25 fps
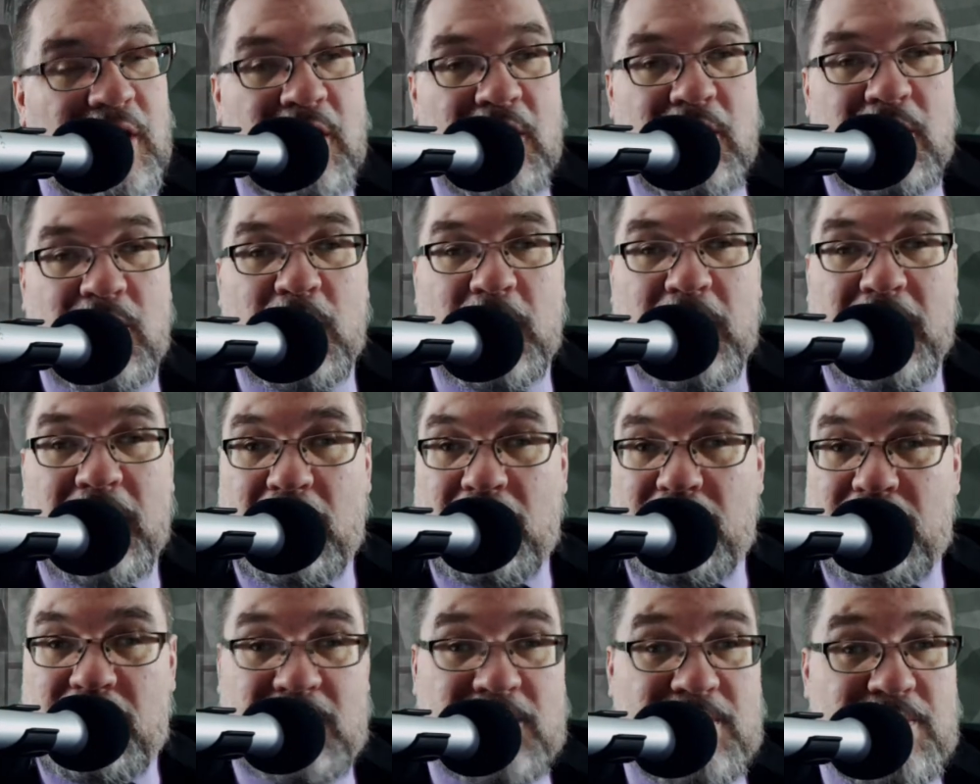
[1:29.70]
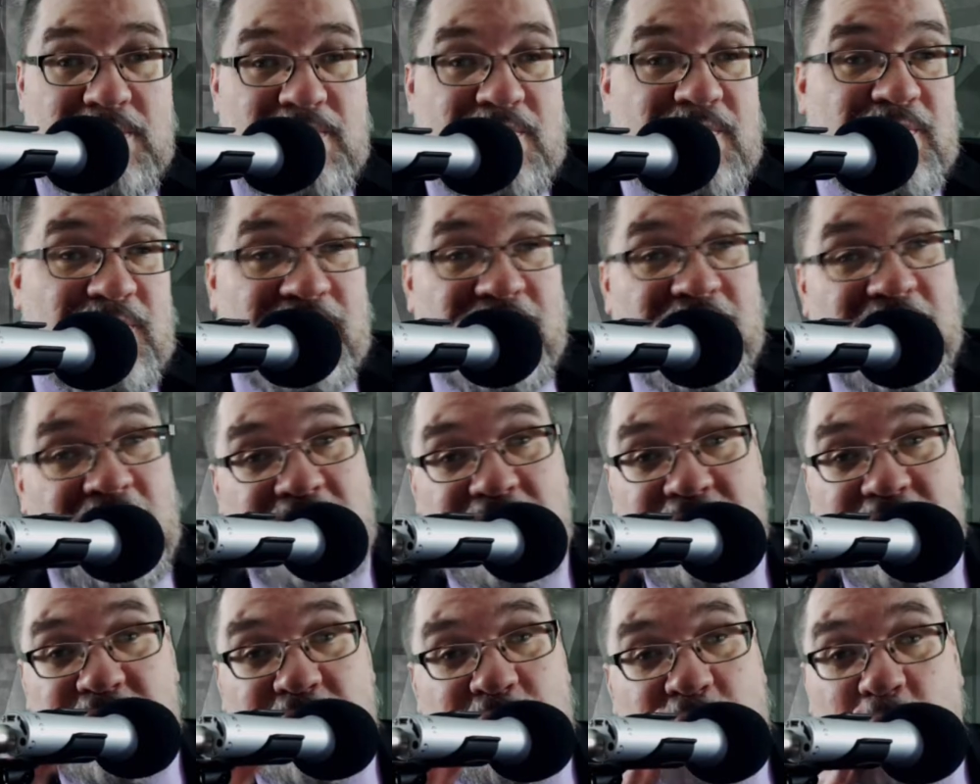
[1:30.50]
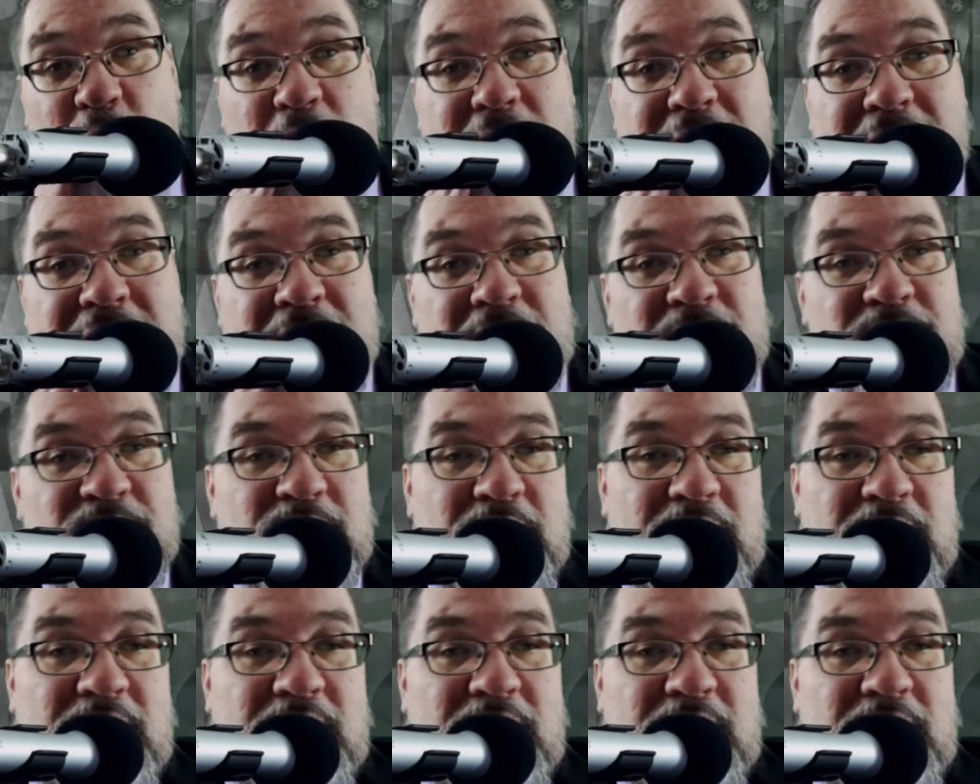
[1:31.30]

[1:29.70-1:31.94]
well, unschooling is